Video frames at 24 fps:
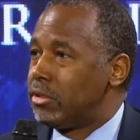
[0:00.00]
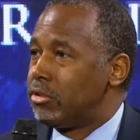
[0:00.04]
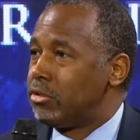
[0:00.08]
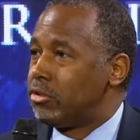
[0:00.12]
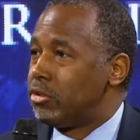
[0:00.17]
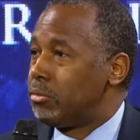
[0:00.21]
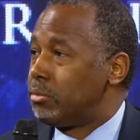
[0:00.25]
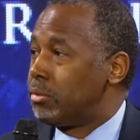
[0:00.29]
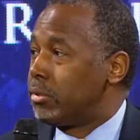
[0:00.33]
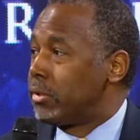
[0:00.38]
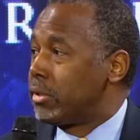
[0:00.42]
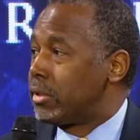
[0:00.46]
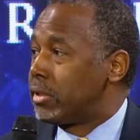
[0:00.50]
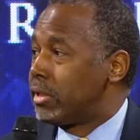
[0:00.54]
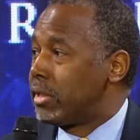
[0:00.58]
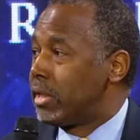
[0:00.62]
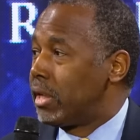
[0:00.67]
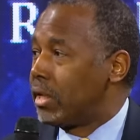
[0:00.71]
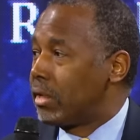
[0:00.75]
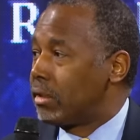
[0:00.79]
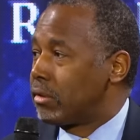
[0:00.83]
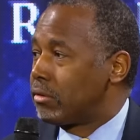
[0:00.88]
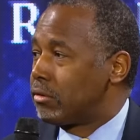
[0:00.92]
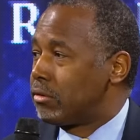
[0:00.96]
to
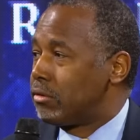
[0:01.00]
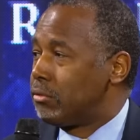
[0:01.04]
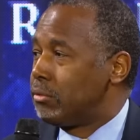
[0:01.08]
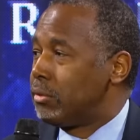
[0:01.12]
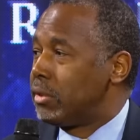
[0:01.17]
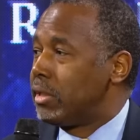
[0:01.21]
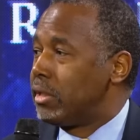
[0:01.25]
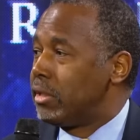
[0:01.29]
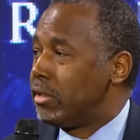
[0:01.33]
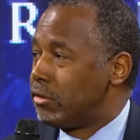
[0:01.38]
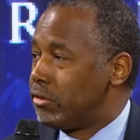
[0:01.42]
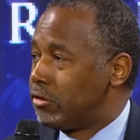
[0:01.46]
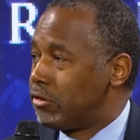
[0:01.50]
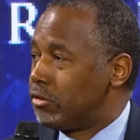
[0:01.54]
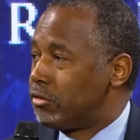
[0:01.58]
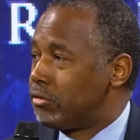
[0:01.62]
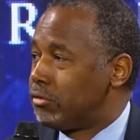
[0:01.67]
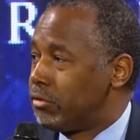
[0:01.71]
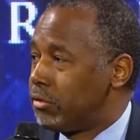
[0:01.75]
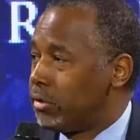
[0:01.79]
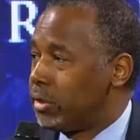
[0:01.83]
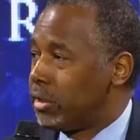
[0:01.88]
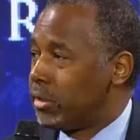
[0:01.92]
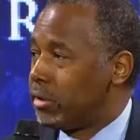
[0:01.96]
protect the religious
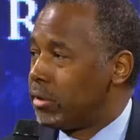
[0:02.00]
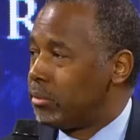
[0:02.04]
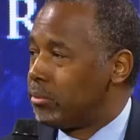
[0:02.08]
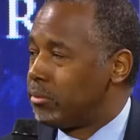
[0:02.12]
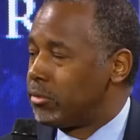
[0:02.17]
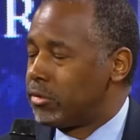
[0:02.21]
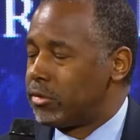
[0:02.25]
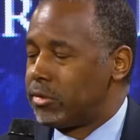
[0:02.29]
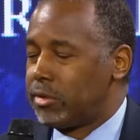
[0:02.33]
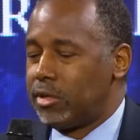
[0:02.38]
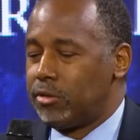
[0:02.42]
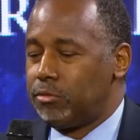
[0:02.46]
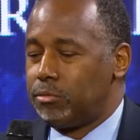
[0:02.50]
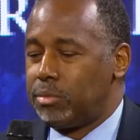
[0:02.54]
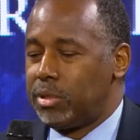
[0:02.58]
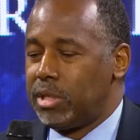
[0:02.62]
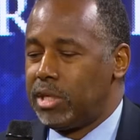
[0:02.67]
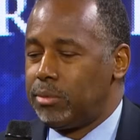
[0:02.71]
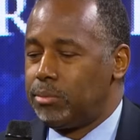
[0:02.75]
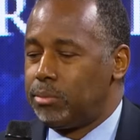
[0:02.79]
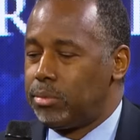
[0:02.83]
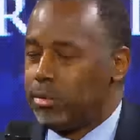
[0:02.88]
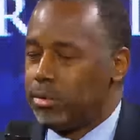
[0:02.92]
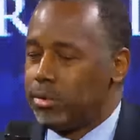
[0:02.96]
freedoms of
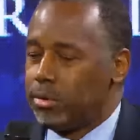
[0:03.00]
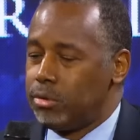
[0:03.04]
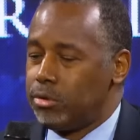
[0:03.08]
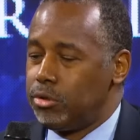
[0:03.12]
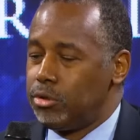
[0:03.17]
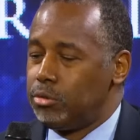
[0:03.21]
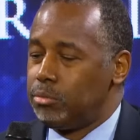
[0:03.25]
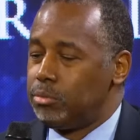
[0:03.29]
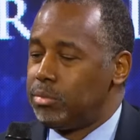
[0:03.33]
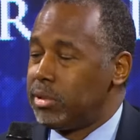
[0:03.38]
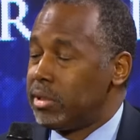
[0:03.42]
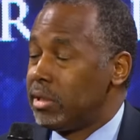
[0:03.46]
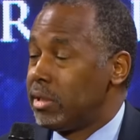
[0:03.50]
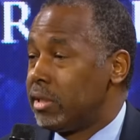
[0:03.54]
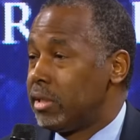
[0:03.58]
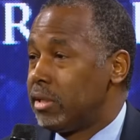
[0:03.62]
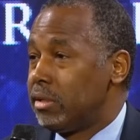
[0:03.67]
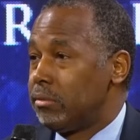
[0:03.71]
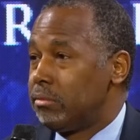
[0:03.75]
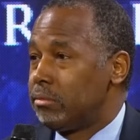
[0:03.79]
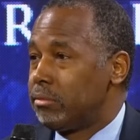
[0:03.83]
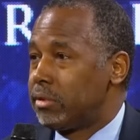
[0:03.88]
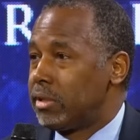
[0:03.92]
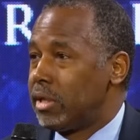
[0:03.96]
people who
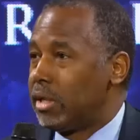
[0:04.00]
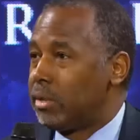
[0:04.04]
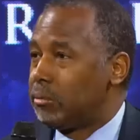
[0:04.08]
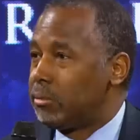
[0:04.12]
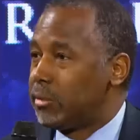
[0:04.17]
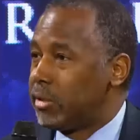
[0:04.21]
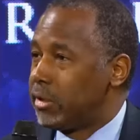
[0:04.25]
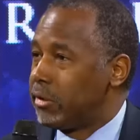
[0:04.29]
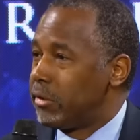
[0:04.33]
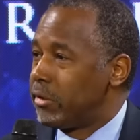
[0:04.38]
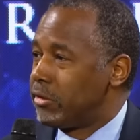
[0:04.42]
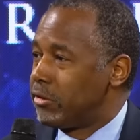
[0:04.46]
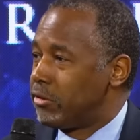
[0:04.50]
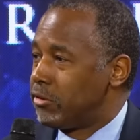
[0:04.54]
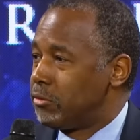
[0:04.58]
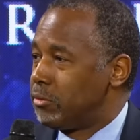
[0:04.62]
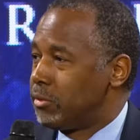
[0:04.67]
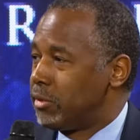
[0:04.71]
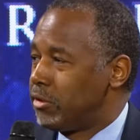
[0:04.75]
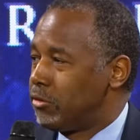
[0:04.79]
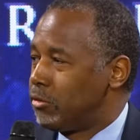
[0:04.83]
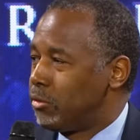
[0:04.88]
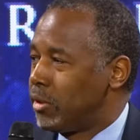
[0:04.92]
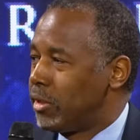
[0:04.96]
believe that marriage is
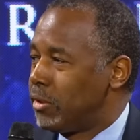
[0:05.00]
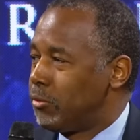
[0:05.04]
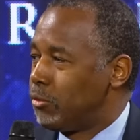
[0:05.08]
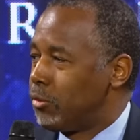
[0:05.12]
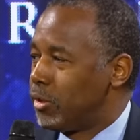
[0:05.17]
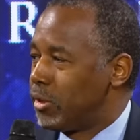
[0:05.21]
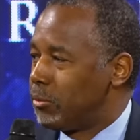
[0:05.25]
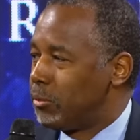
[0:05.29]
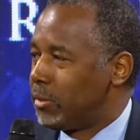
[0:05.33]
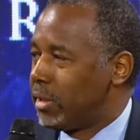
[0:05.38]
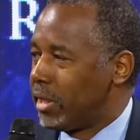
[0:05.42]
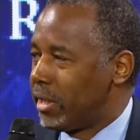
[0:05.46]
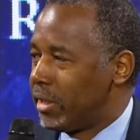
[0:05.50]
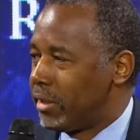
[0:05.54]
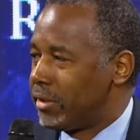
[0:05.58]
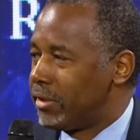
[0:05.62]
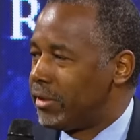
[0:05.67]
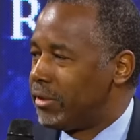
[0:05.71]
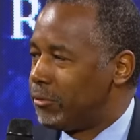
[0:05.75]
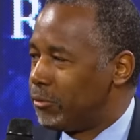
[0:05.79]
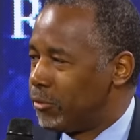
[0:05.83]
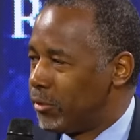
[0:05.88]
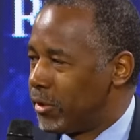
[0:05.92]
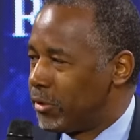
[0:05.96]
between one man
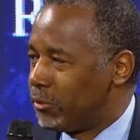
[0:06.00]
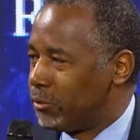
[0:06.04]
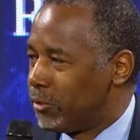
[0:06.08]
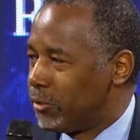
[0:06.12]
and one